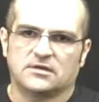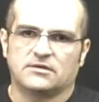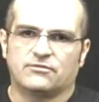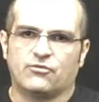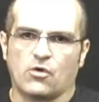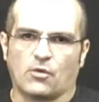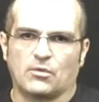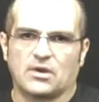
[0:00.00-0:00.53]

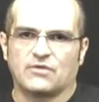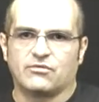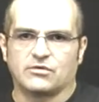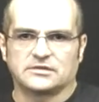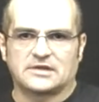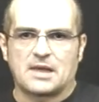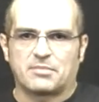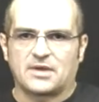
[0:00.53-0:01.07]
formula for
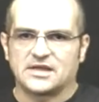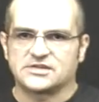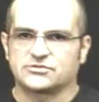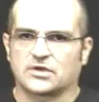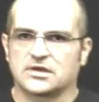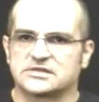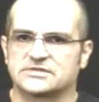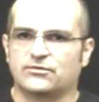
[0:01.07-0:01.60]
the Laplace
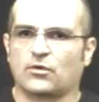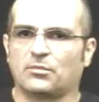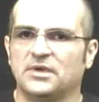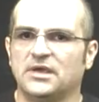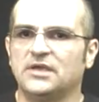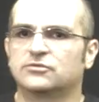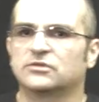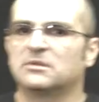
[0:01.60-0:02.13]
transform,
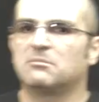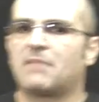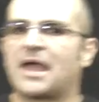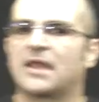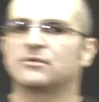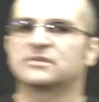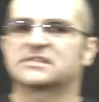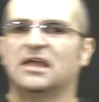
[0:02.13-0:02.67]
e to the
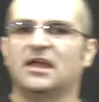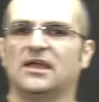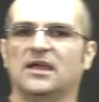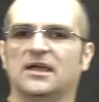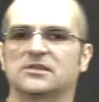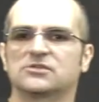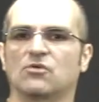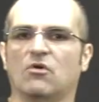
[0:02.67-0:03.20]
minus
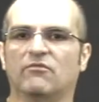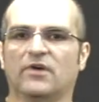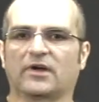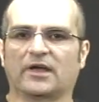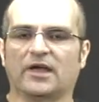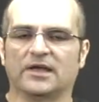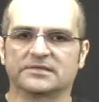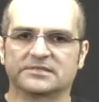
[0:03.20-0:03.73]
as over
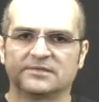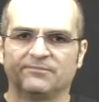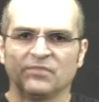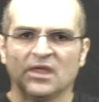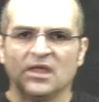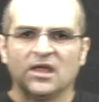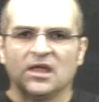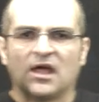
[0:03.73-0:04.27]
s.
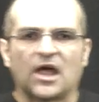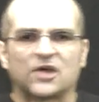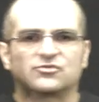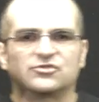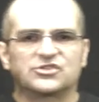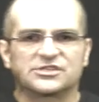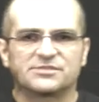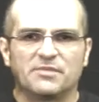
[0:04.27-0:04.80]
I
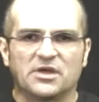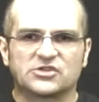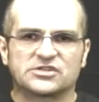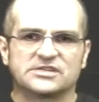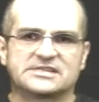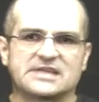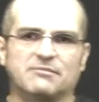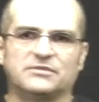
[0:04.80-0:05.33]
should just mention
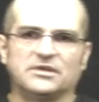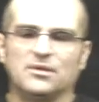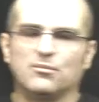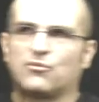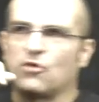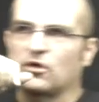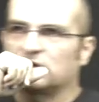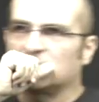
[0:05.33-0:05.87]
something
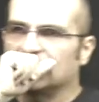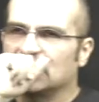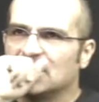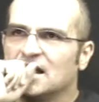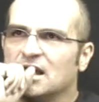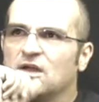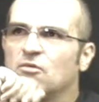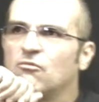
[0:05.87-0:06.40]
important.
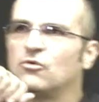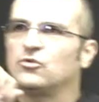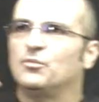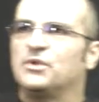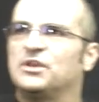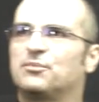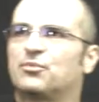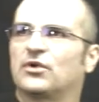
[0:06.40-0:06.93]
When you
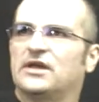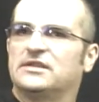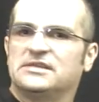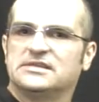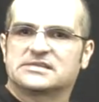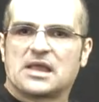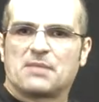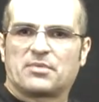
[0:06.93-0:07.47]
manipulate
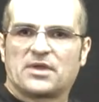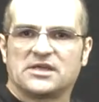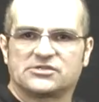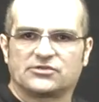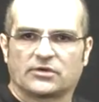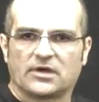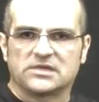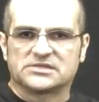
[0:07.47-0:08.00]
these Laplace
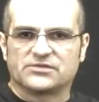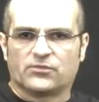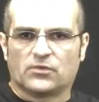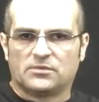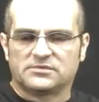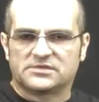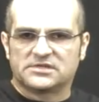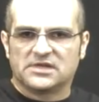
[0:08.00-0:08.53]

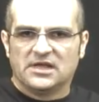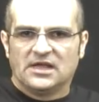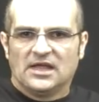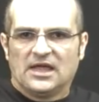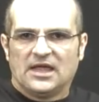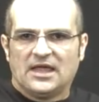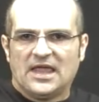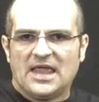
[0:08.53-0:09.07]
transforms,
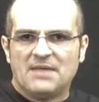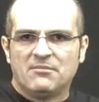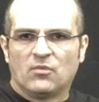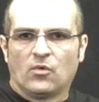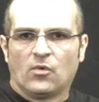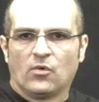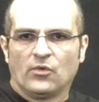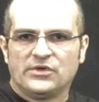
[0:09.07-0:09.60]
aim
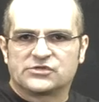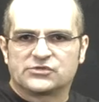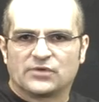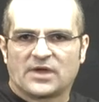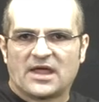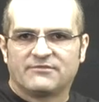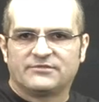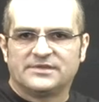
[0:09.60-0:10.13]
always to
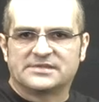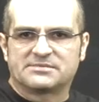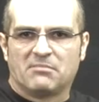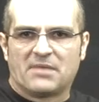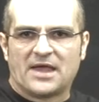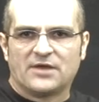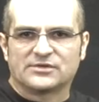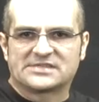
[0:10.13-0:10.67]
have this
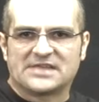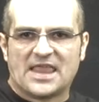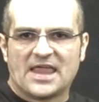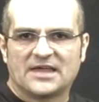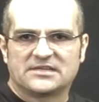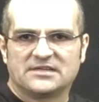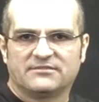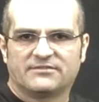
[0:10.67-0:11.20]
minus
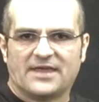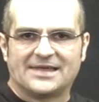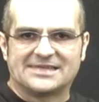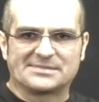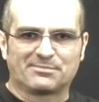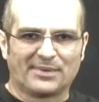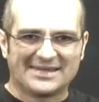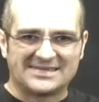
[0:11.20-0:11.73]
negative
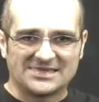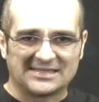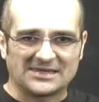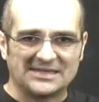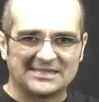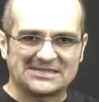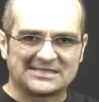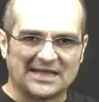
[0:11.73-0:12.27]

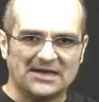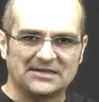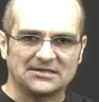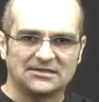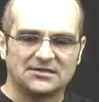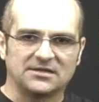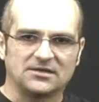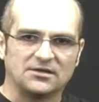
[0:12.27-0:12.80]
explicitly
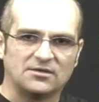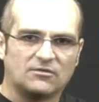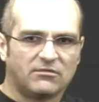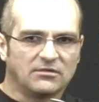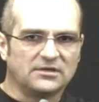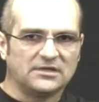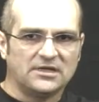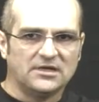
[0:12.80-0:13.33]
stated
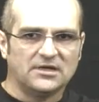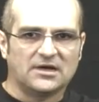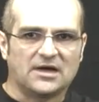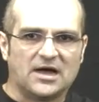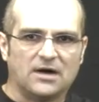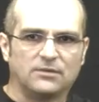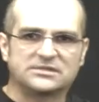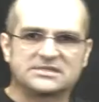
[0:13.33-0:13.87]
on the
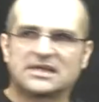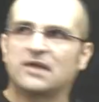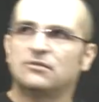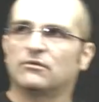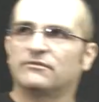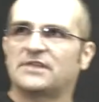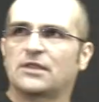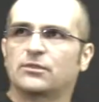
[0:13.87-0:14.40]
outside
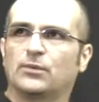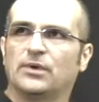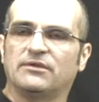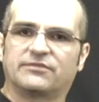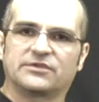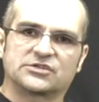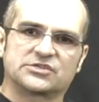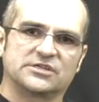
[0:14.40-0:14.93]
of that
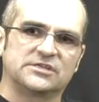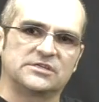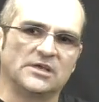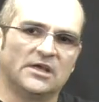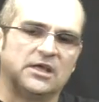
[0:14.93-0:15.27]
coefficient.